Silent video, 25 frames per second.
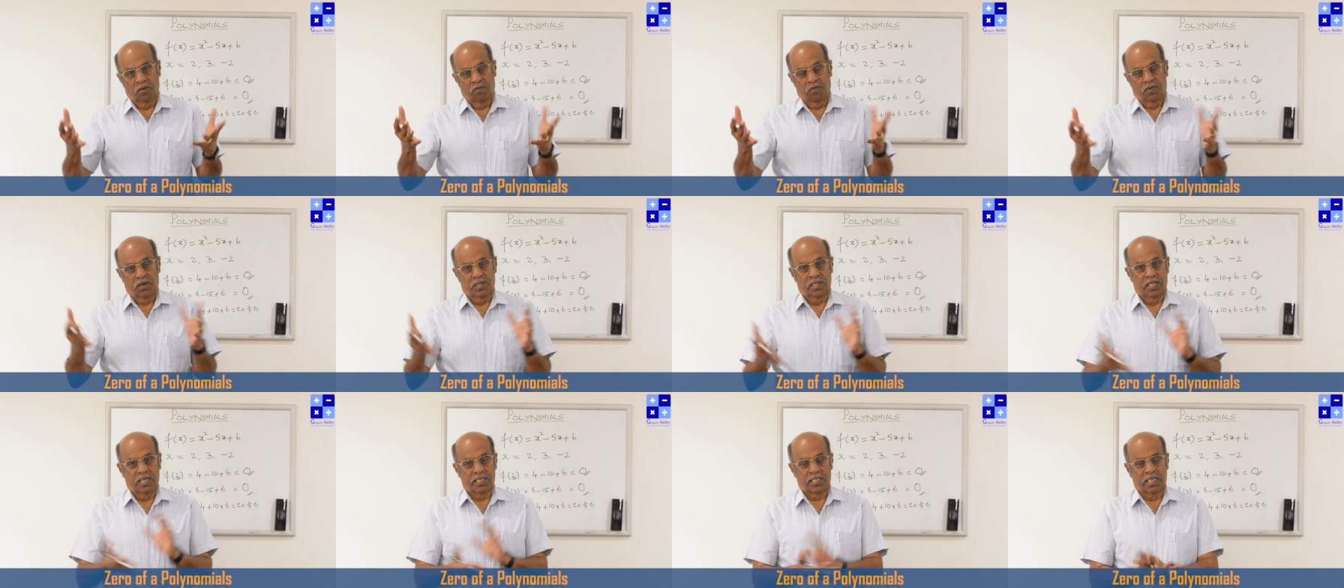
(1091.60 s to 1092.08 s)

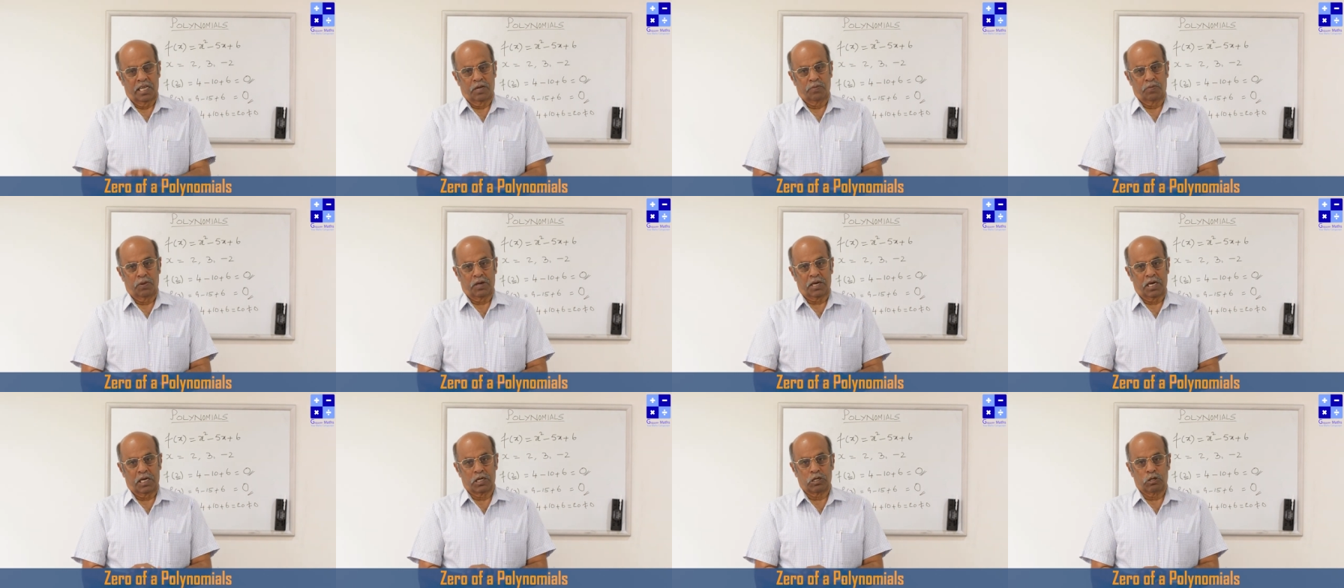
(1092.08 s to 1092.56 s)
With this, let
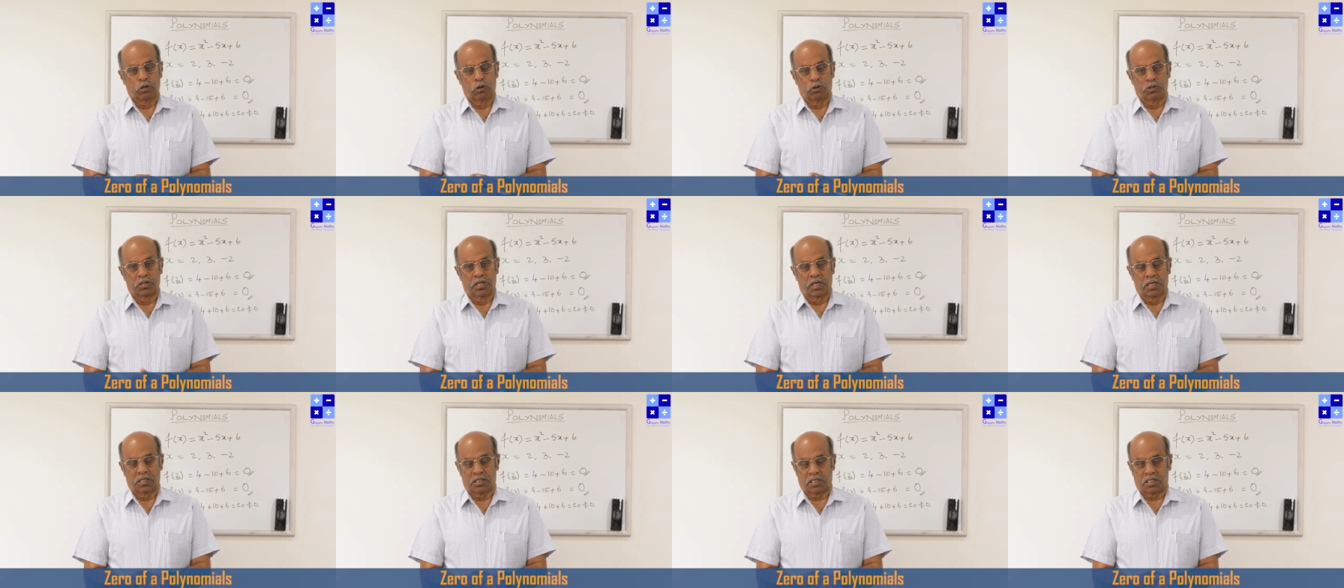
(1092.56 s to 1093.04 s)
me
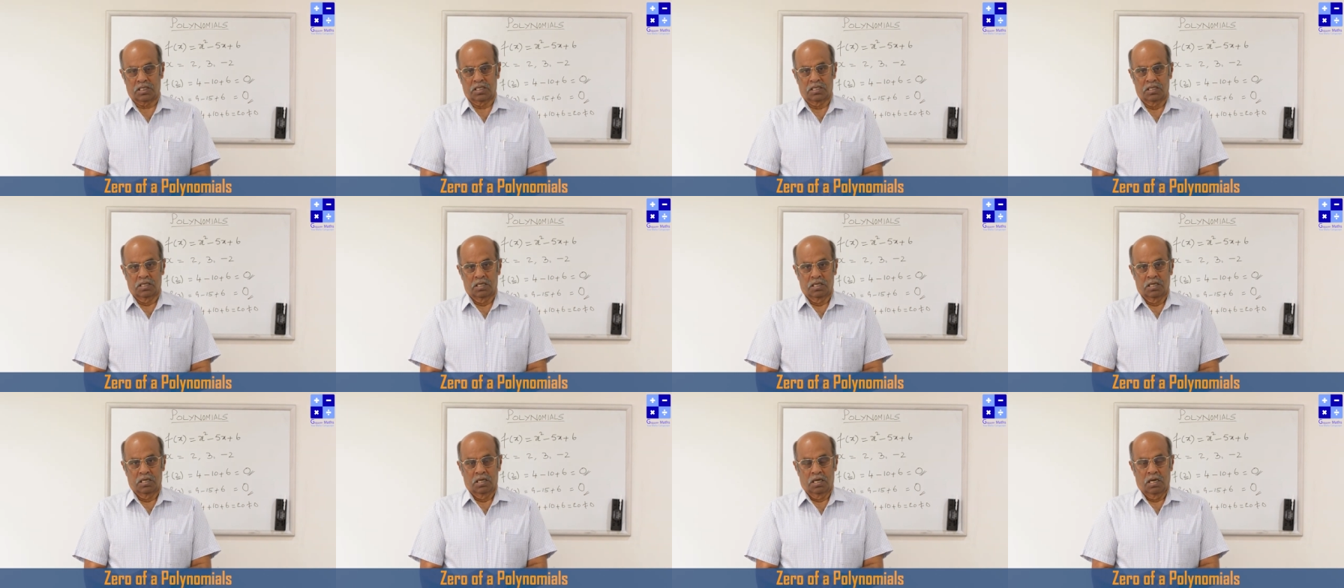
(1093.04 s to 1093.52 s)
conclude
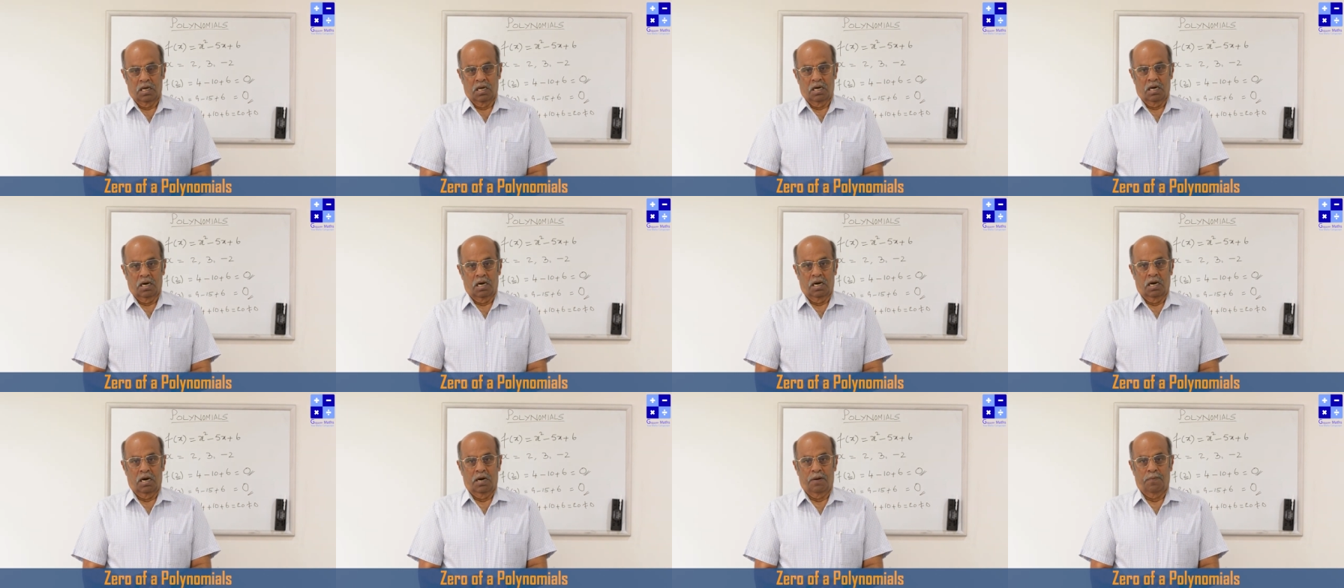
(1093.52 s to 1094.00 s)
this.
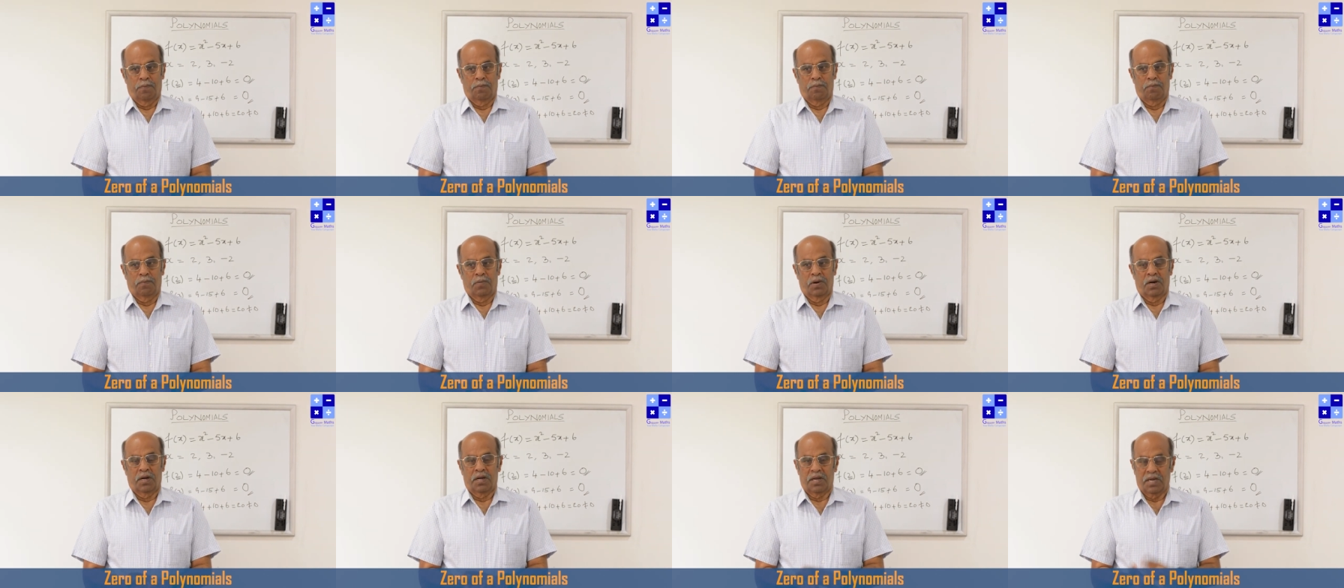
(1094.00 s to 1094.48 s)

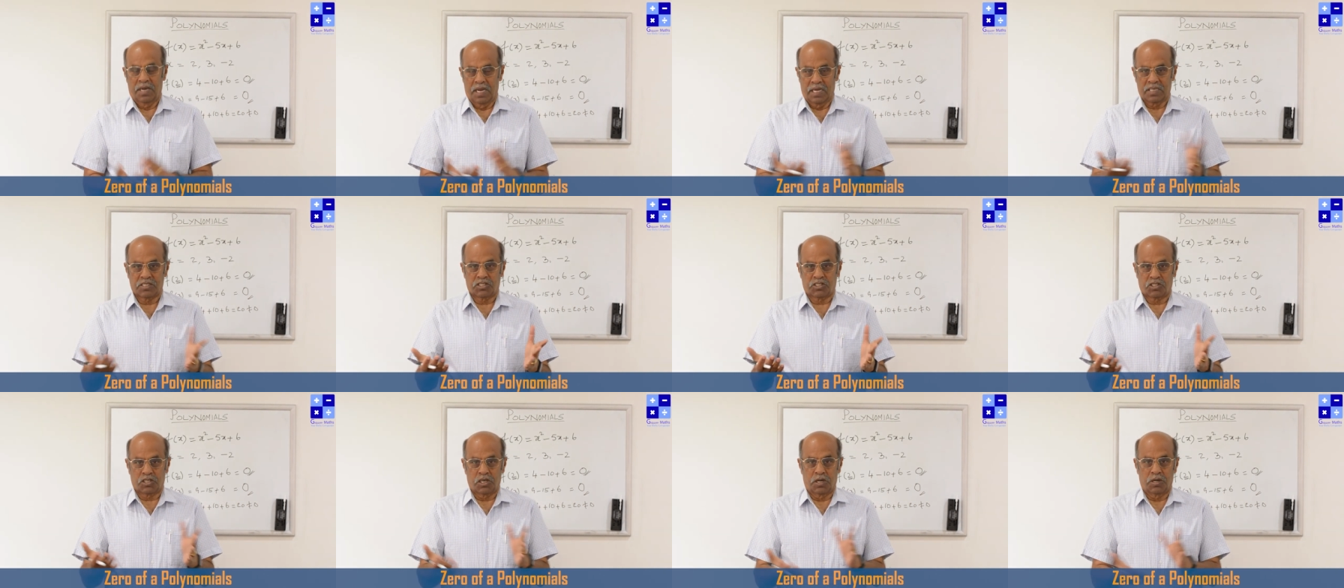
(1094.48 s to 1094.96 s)

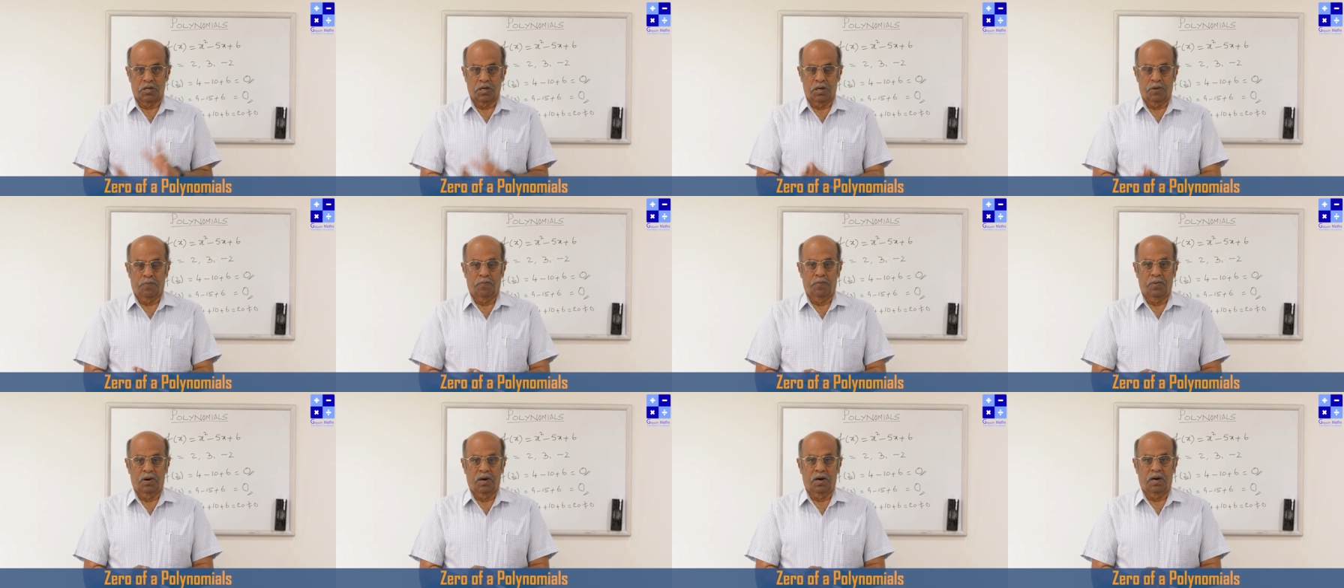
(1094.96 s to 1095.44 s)
Next
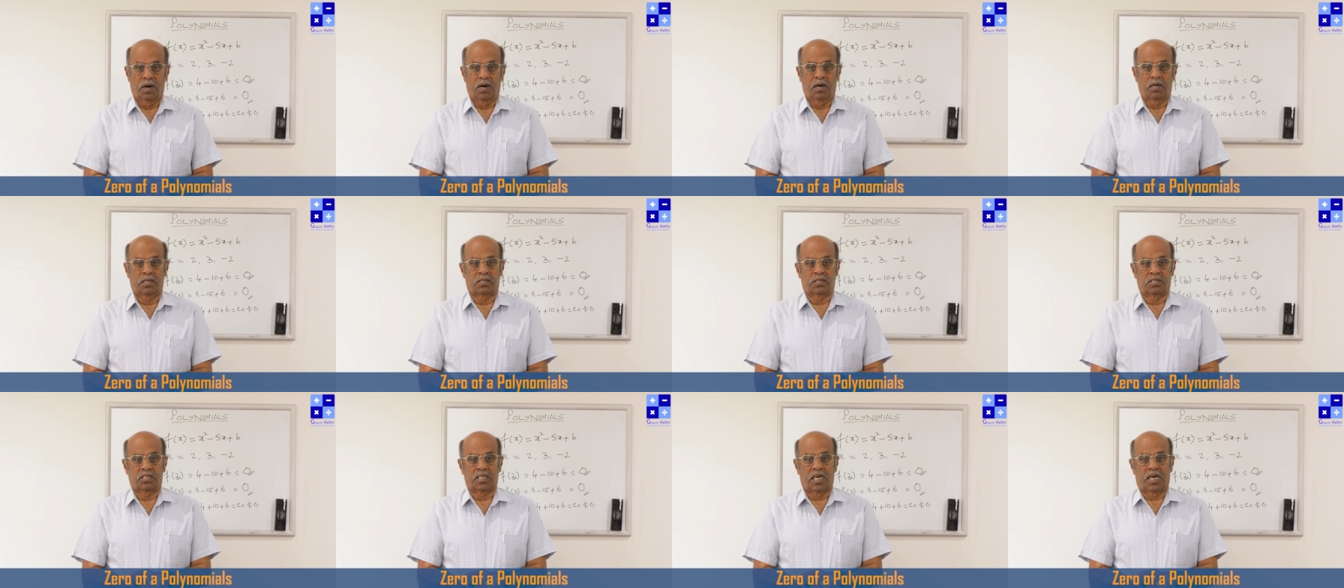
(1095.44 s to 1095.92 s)

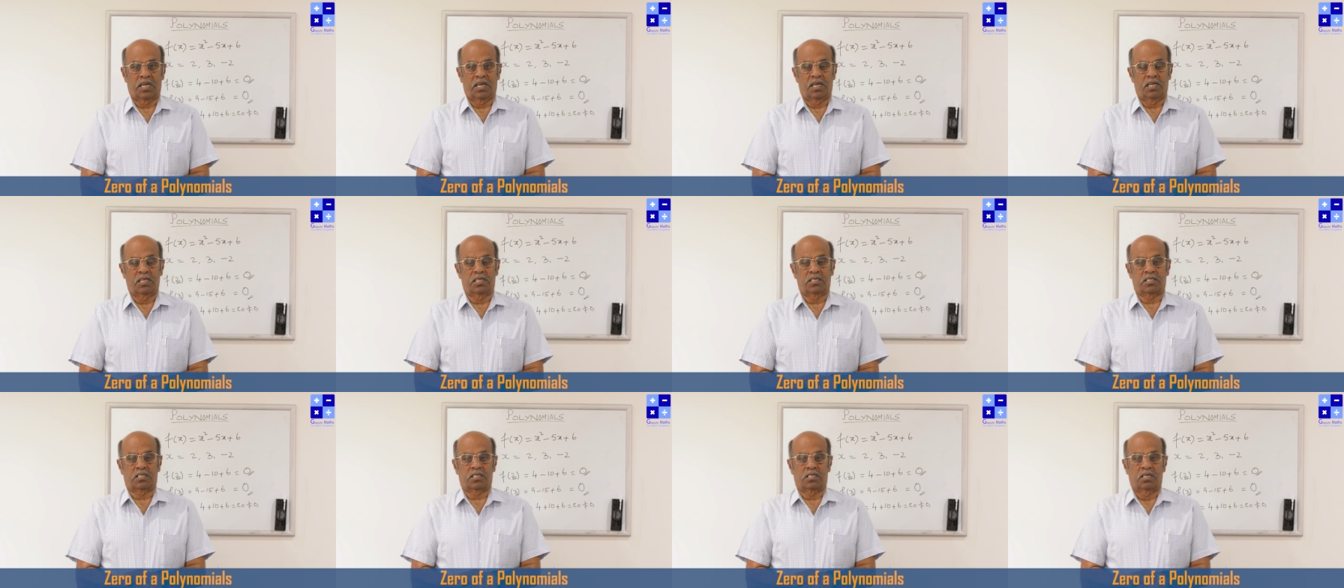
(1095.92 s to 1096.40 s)

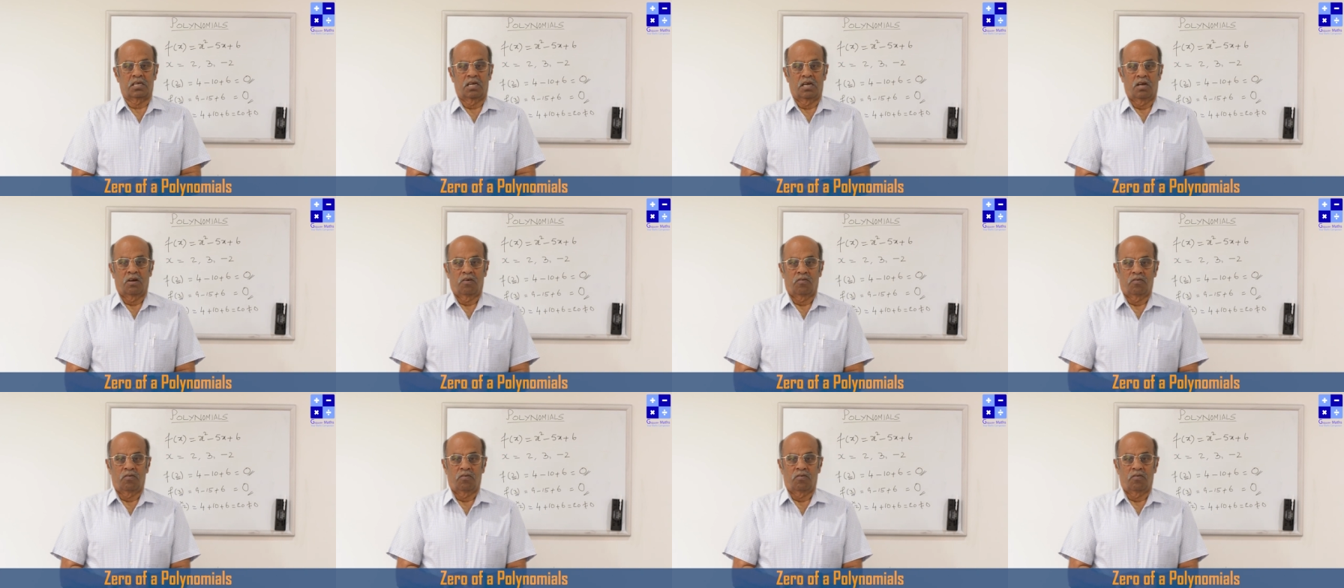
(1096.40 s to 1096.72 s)
channels,